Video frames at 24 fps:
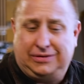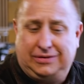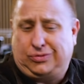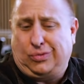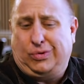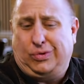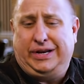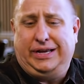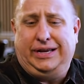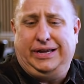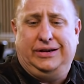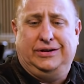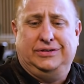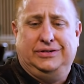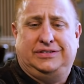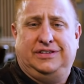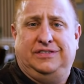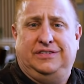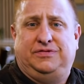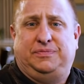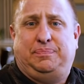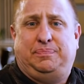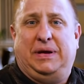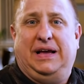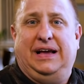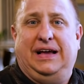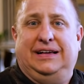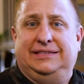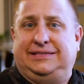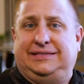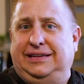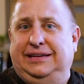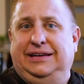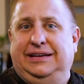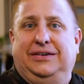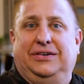20 years have
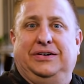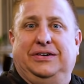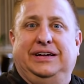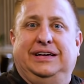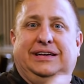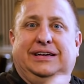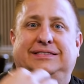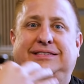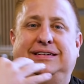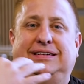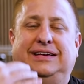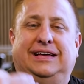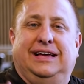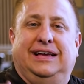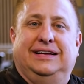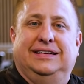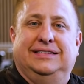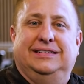passed, and here he is again.